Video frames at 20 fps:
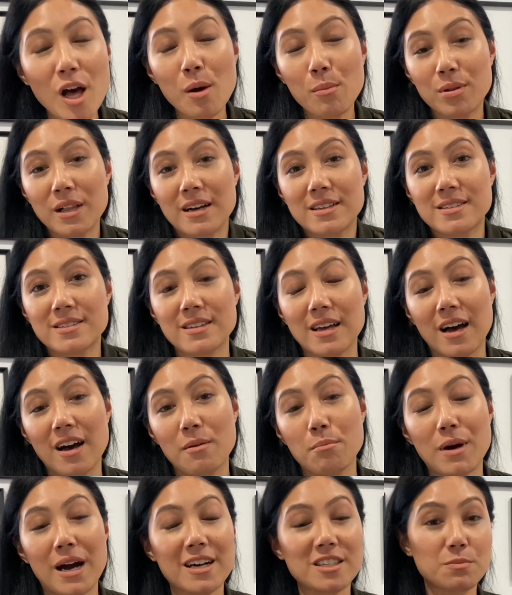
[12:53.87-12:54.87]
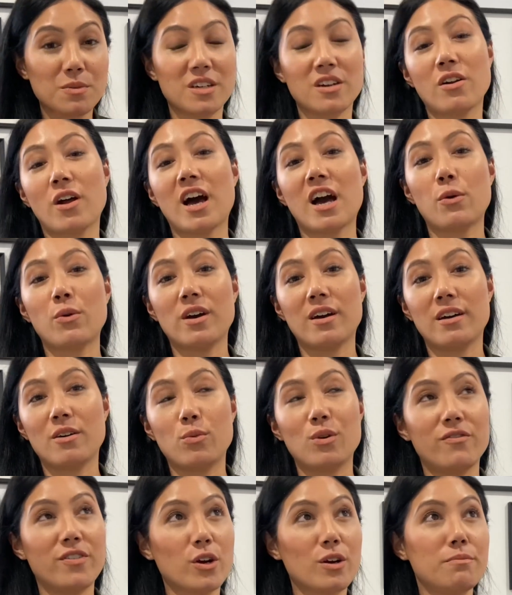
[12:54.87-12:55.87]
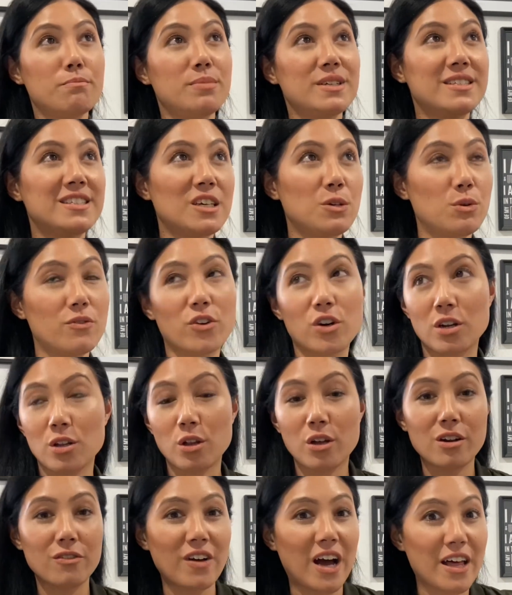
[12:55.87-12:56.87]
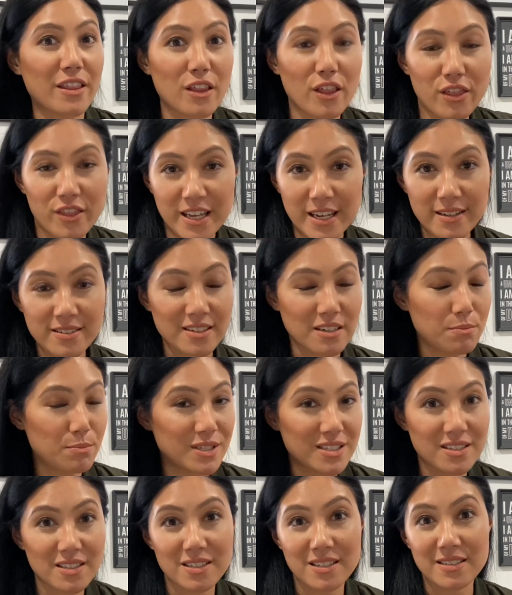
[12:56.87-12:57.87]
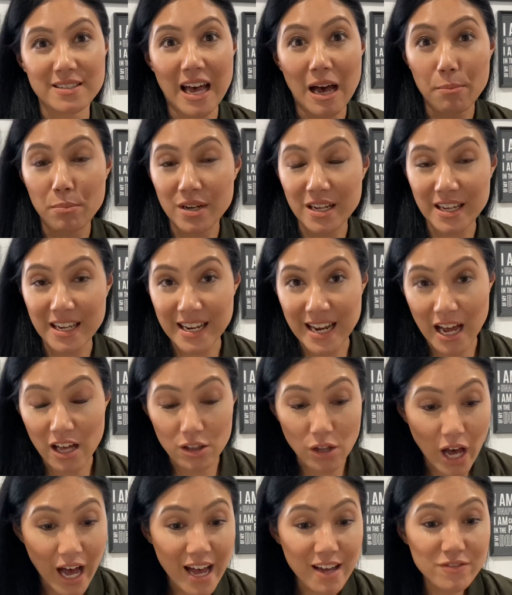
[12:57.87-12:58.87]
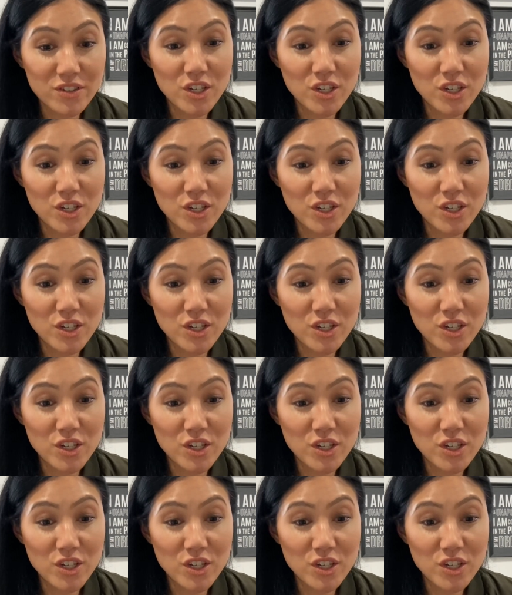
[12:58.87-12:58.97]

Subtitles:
Plus, my husband and I, we're very busy. We've got a lot of other things and businesses happening in our lives.